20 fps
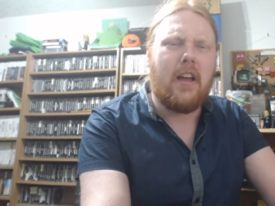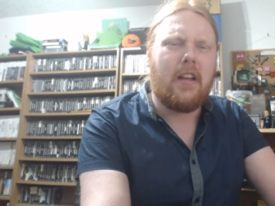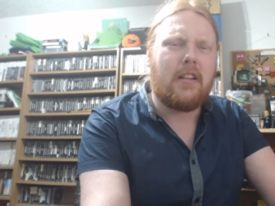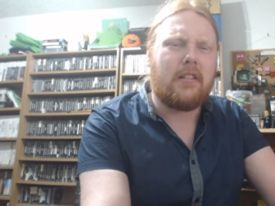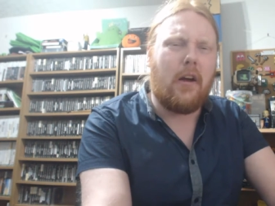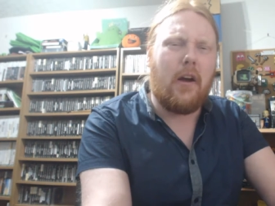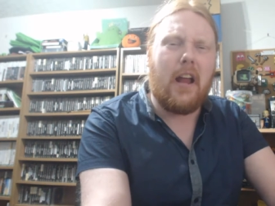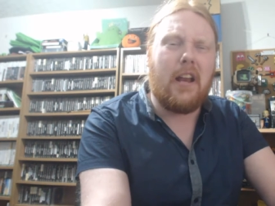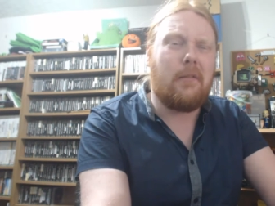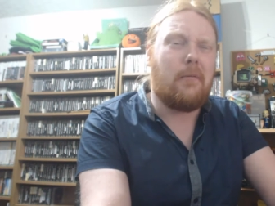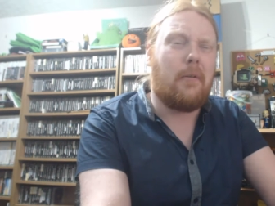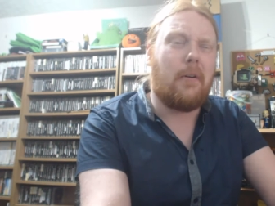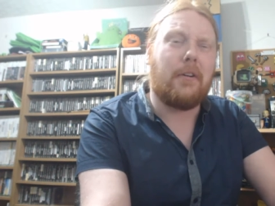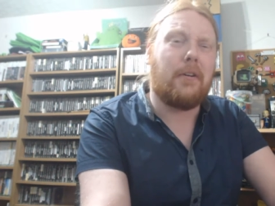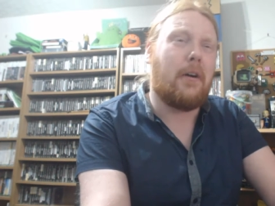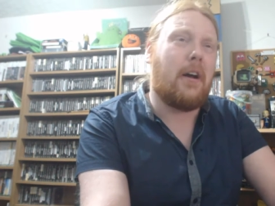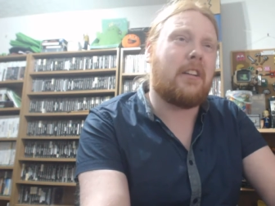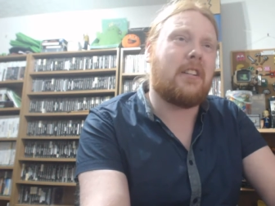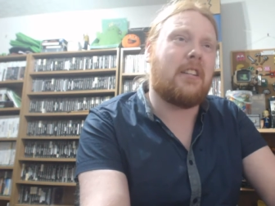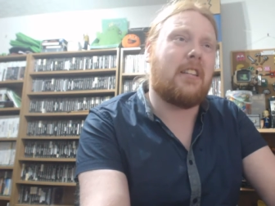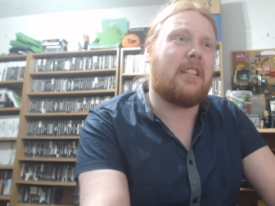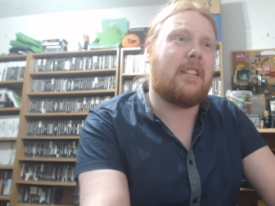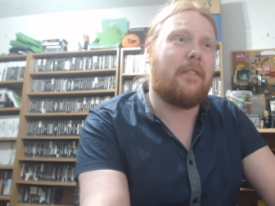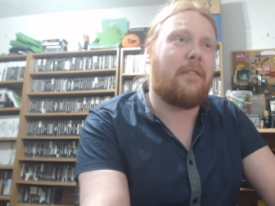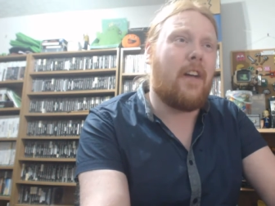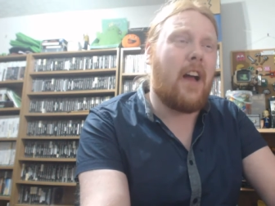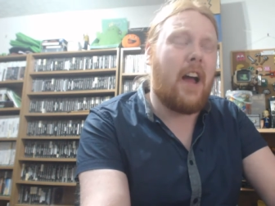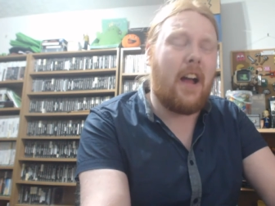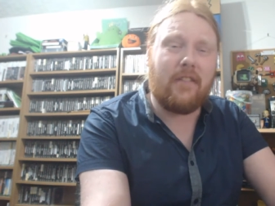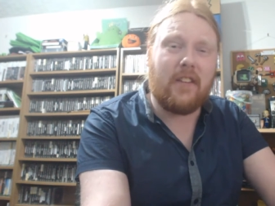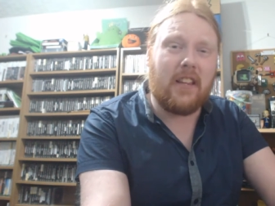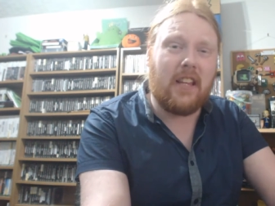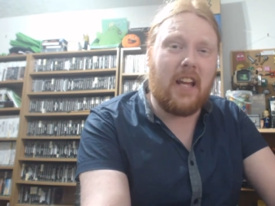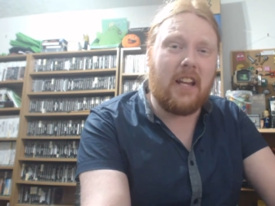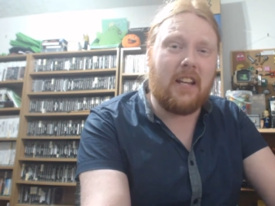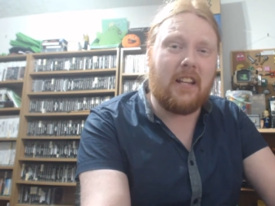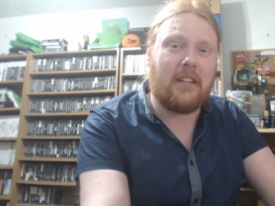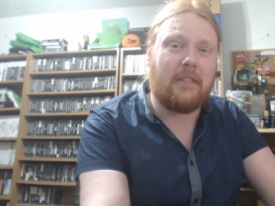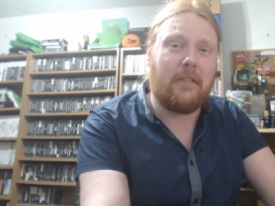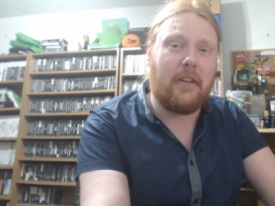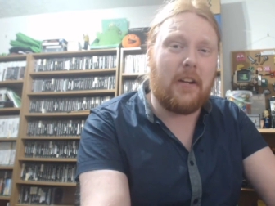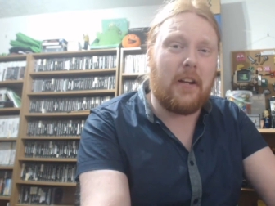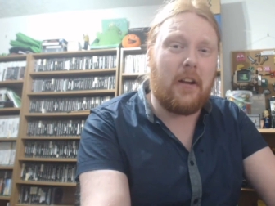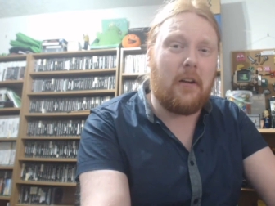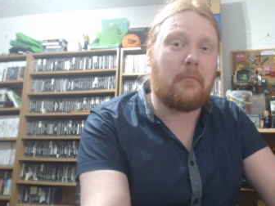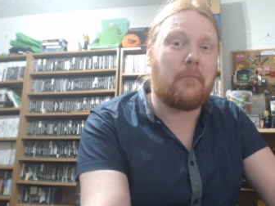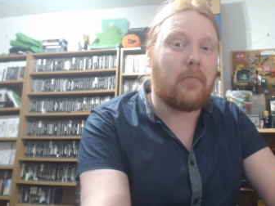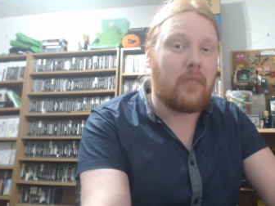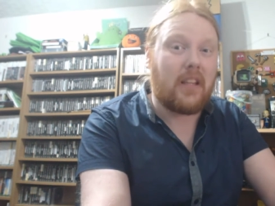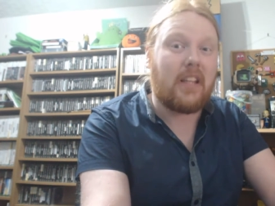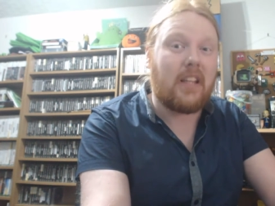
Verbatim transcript: So anyone who actually survived to the end of this video,